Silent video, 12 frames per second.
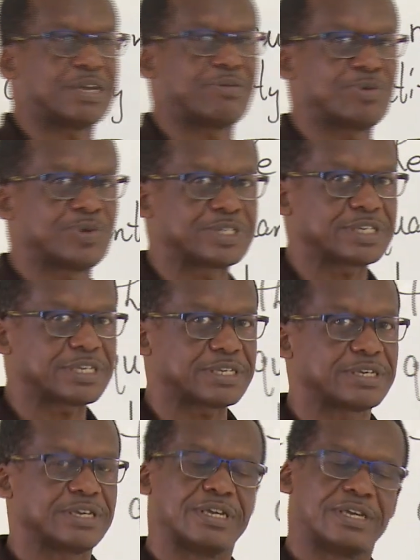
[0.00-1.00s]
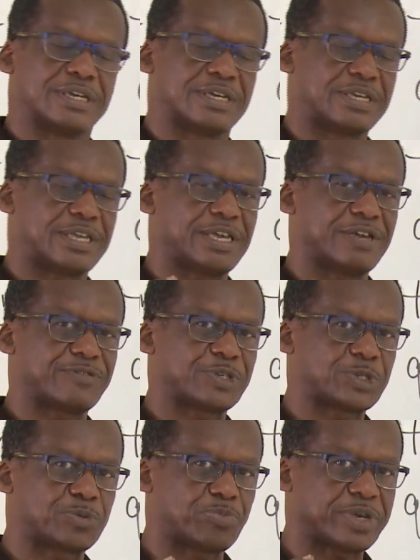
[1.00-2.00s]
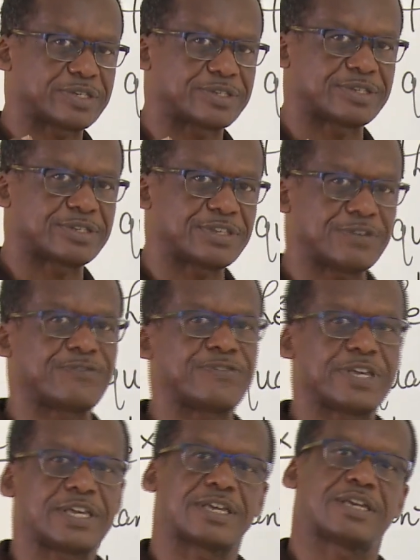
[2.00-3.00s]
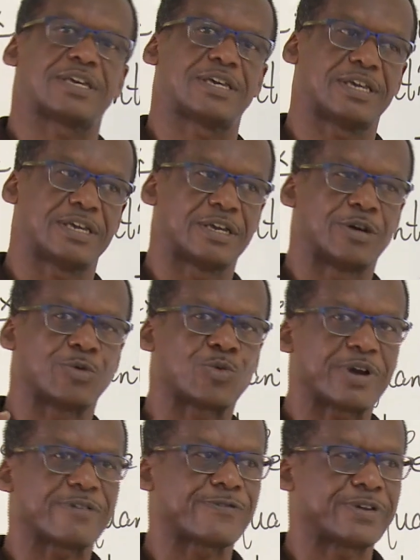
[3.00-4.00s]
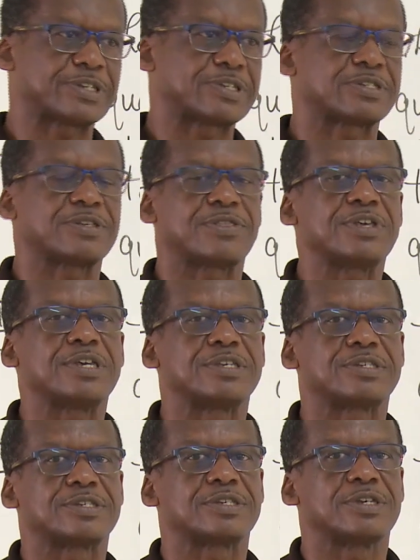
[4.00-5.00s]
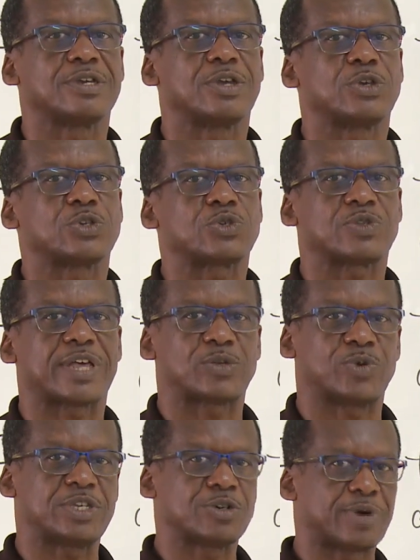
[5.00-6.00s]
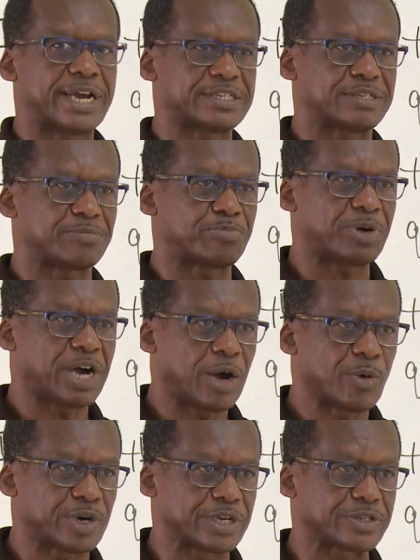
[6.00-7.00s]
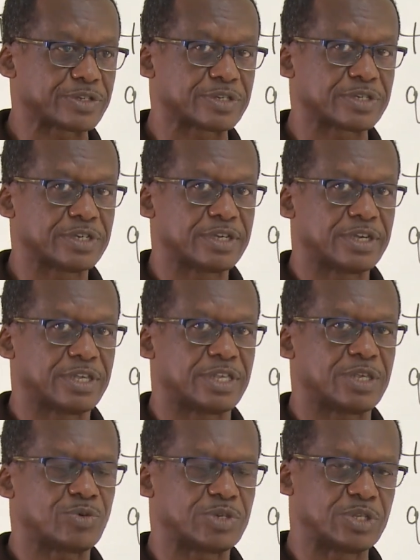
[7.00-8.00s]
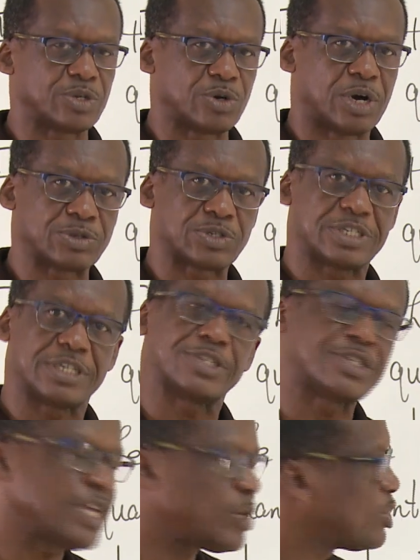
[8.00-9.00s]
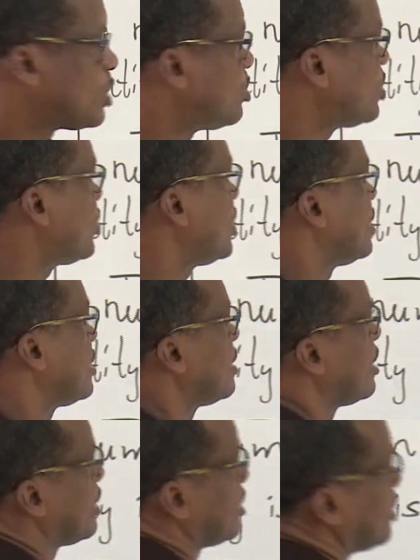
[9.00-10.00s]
And we want to give specific reference to this so that when you write in powers, you would know how to distinguish between